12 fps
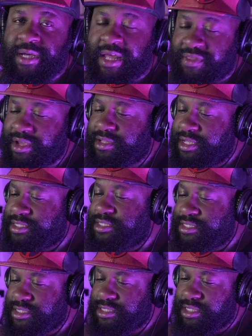I think this
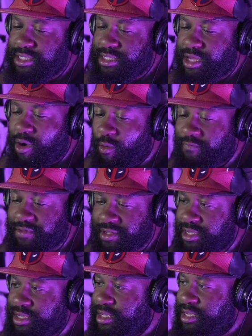is
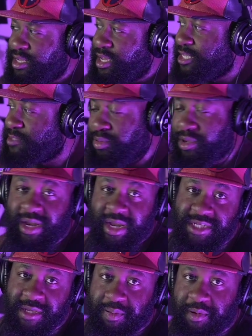hopefully as blunt
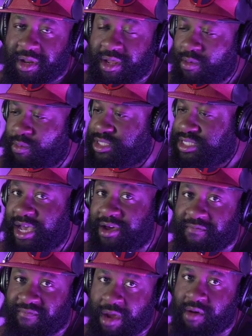as he put it, which
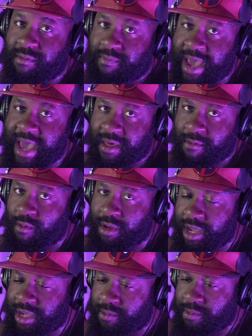sounded very bad when
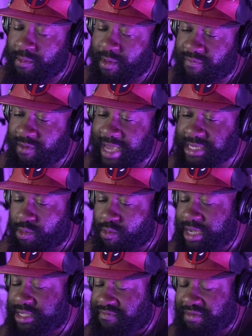he, if you actually
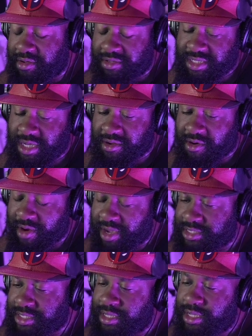watched the video, it sounded
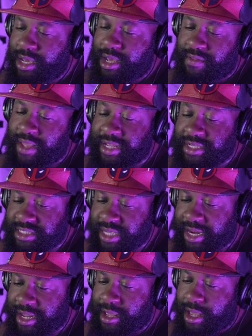crazy that he
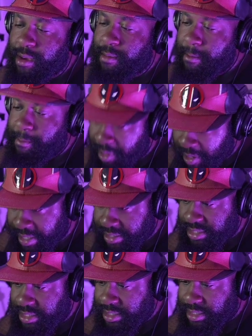said it.
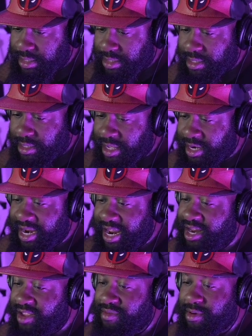But, and it
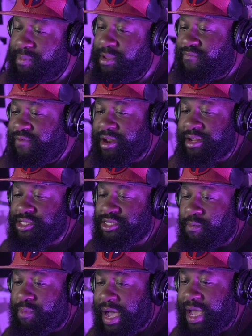ain't even to be fair to Joe
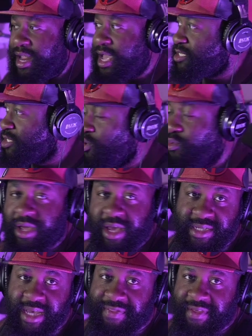Biden, as loony
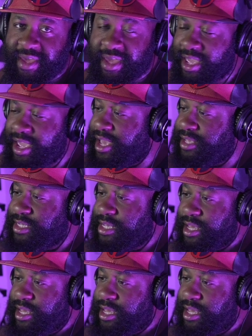as I think he is,